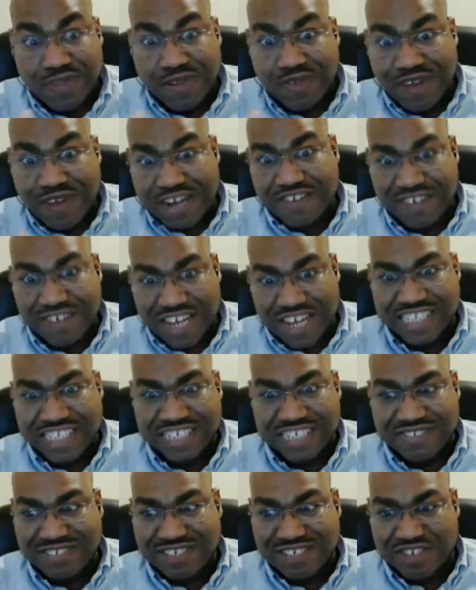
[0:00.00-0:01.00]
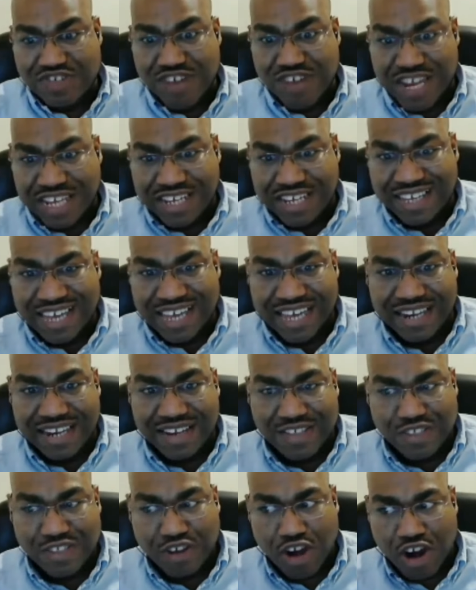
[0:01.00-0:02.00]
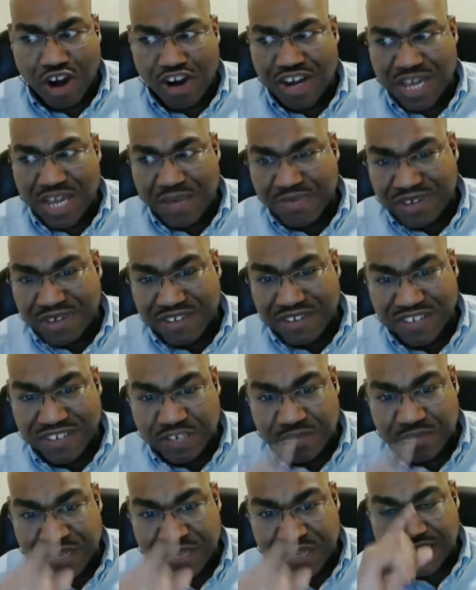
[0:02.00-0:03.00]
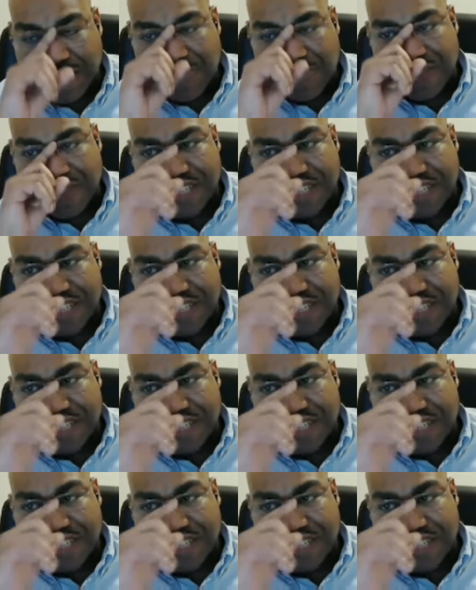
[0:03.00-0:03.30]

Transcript: recreation was creating again. The R E prefix means something.